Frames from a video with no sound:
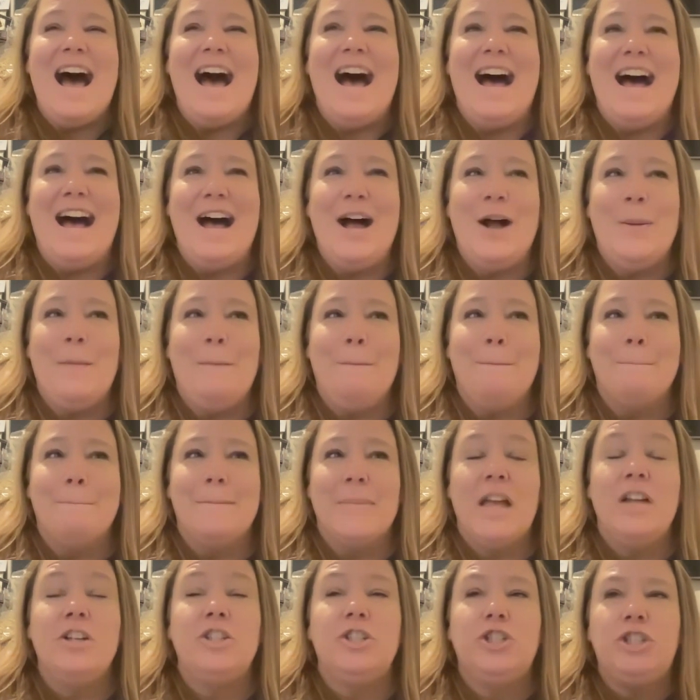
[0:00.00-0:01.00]

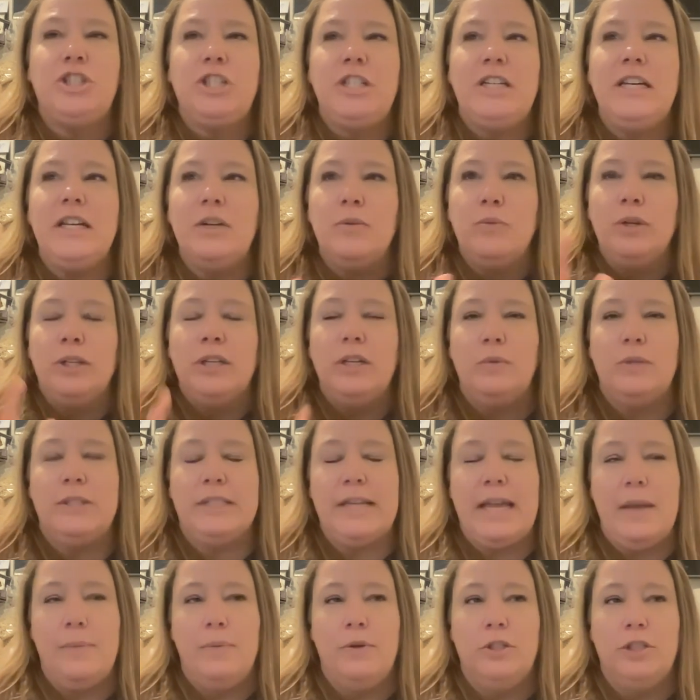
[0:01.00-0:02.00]
And she really
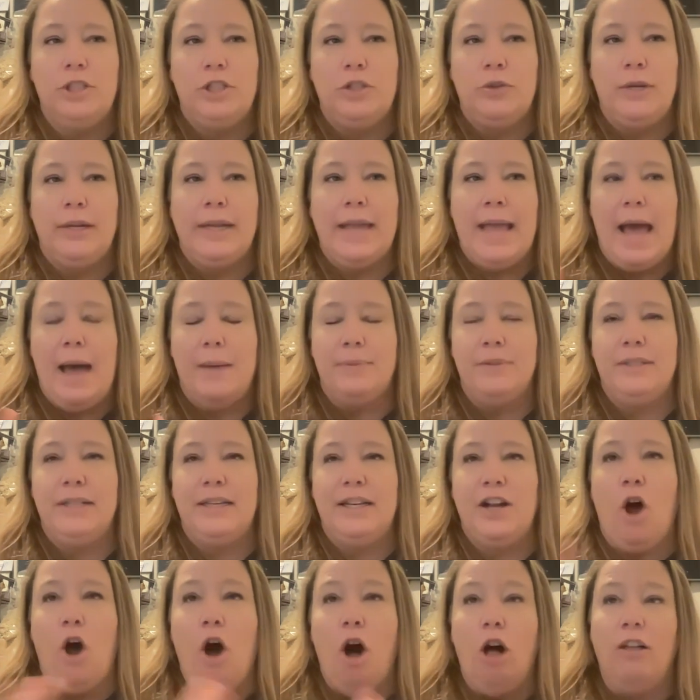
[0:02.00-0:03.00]
was able to
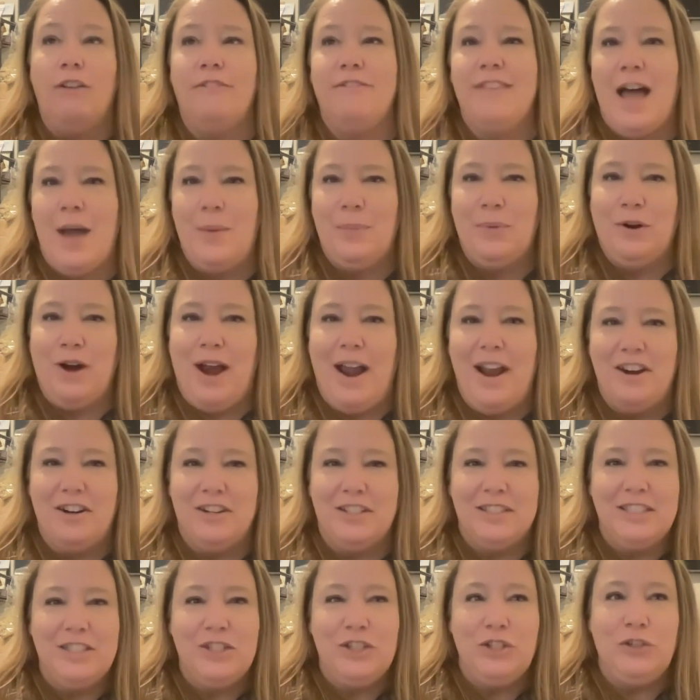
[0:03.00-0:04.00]
encapsulate all of that
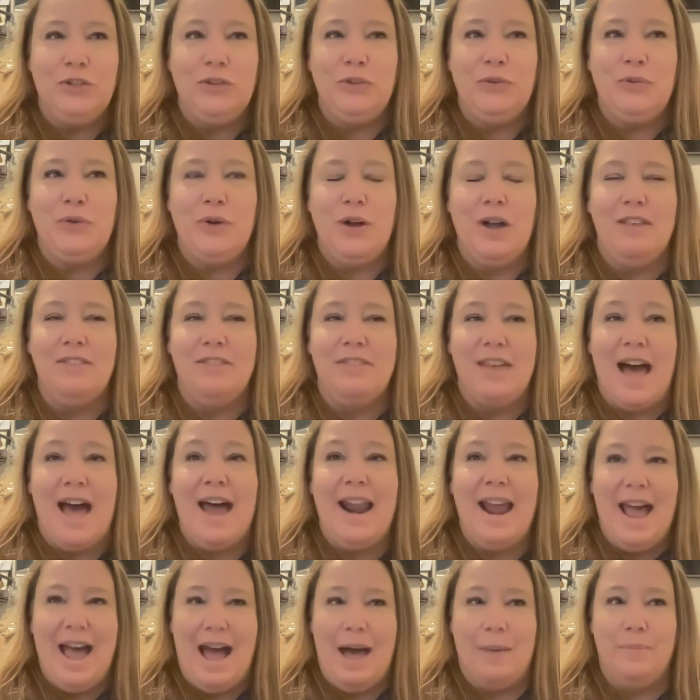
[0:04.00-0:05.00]
prior to
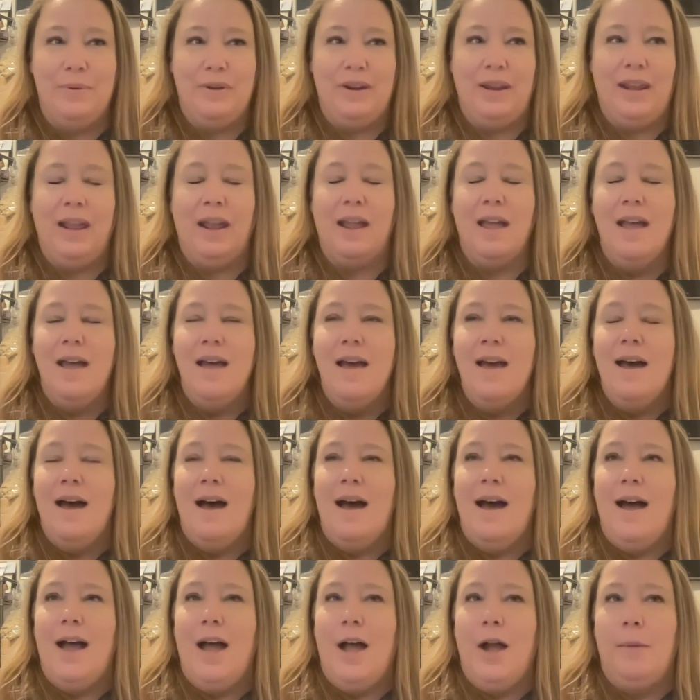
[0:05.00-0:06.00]
that happening.
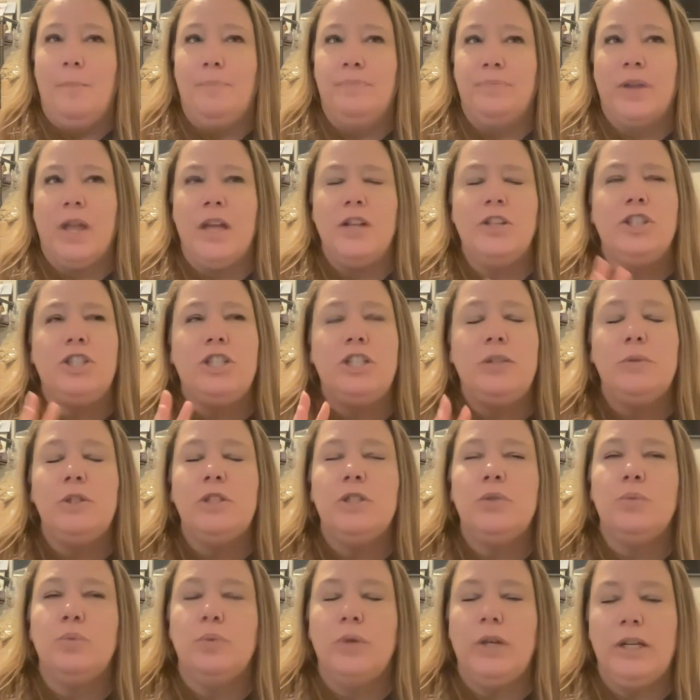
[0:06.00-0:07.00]
And she
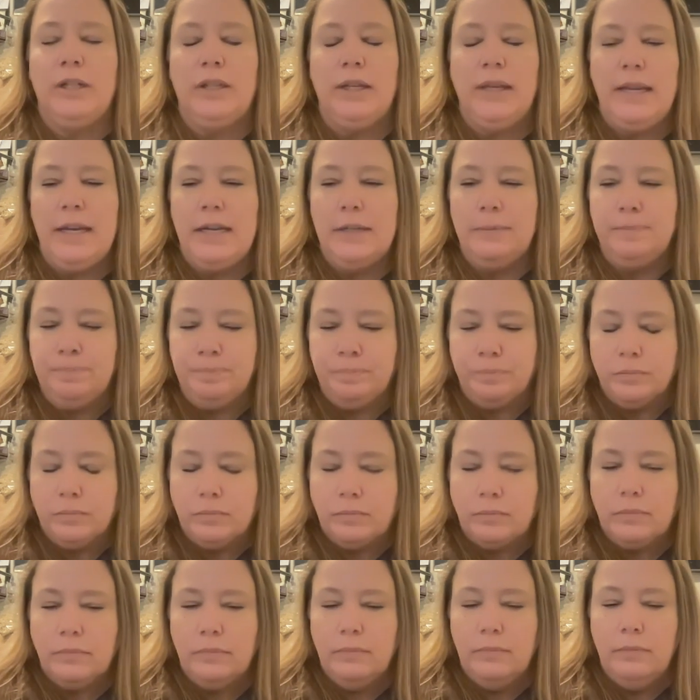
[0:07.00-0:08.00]
really
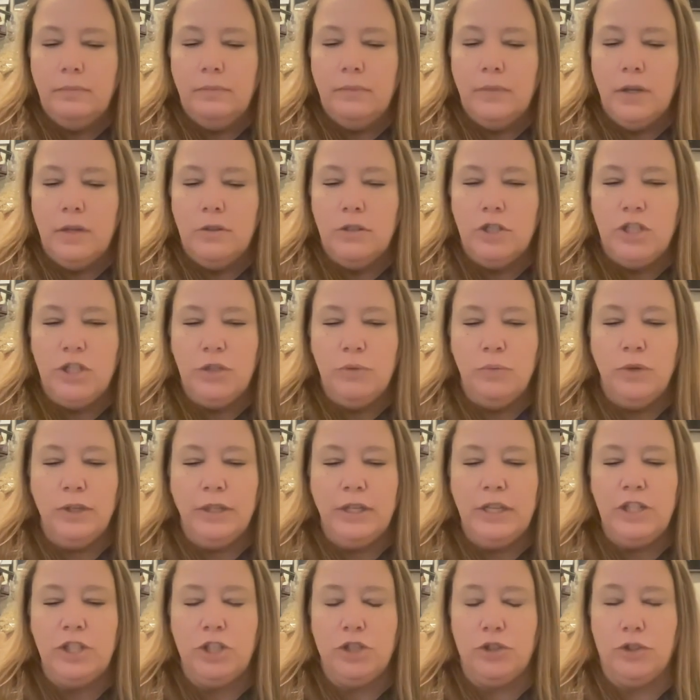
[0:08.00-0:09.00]

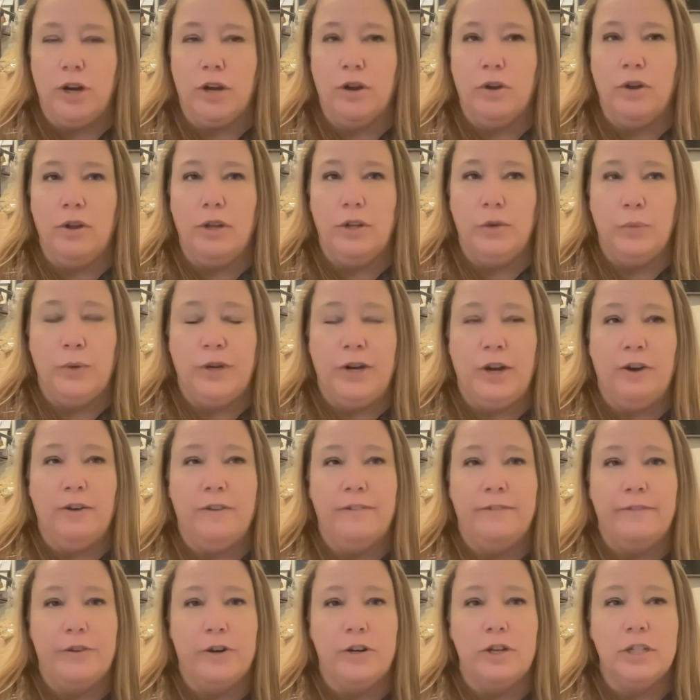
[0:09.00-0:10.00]
struggled when
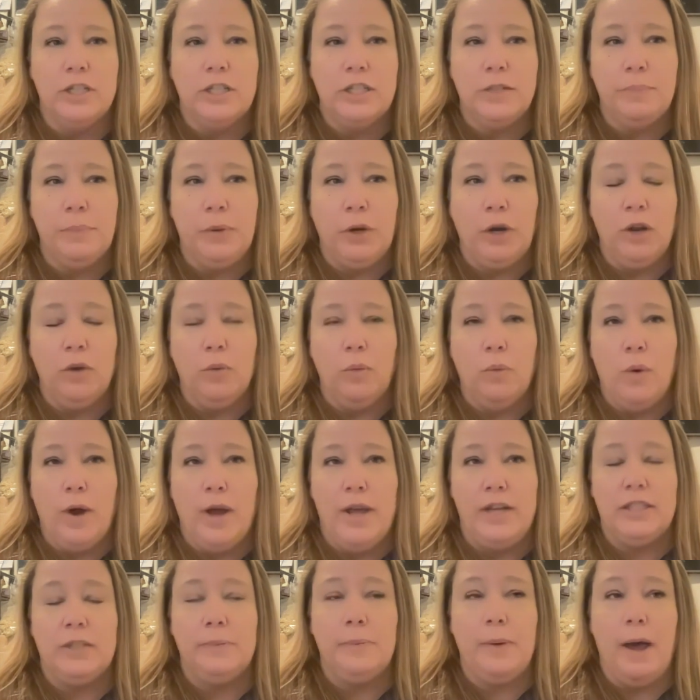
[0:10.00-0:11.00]
her first book
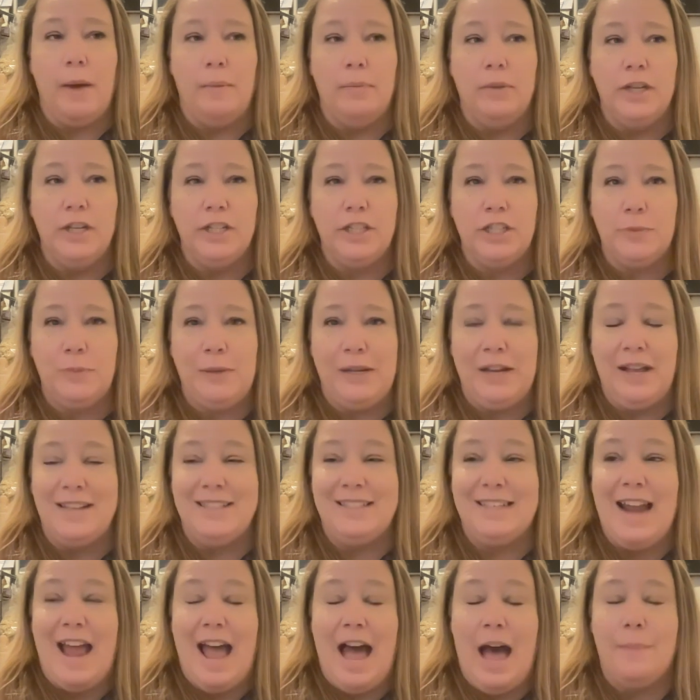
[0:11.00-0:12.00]
was published,
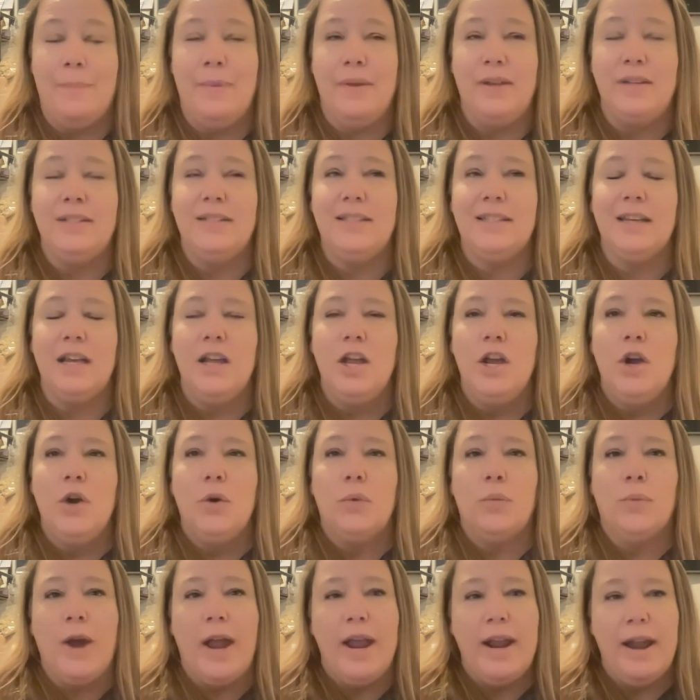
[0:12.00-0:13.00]
because it happened
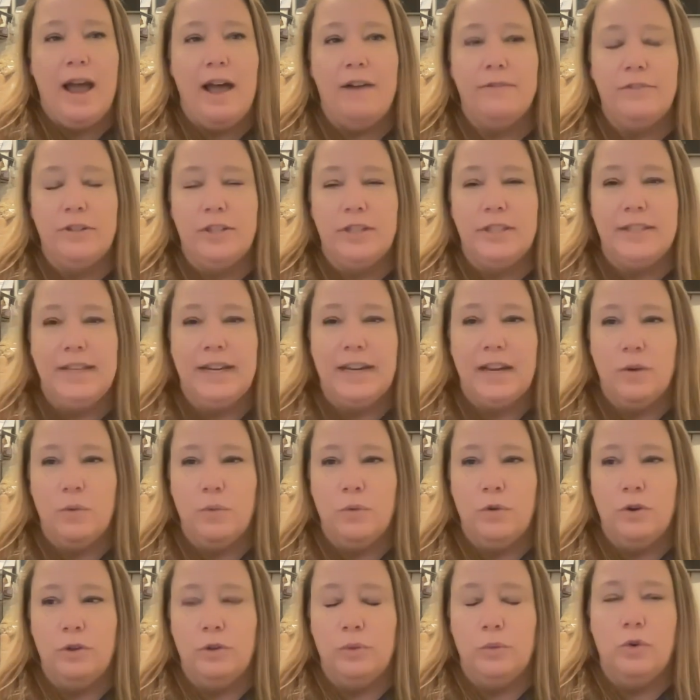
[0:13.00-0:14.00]
right after the Second
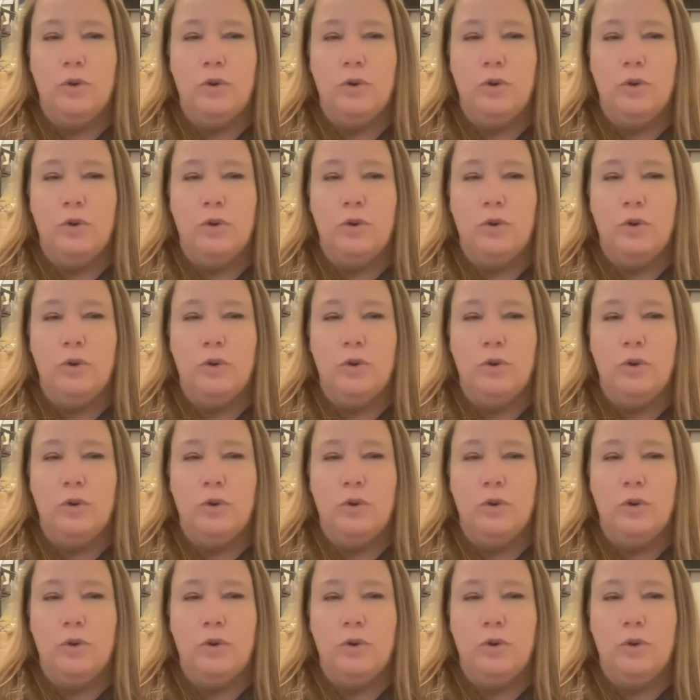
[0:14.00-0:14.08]
World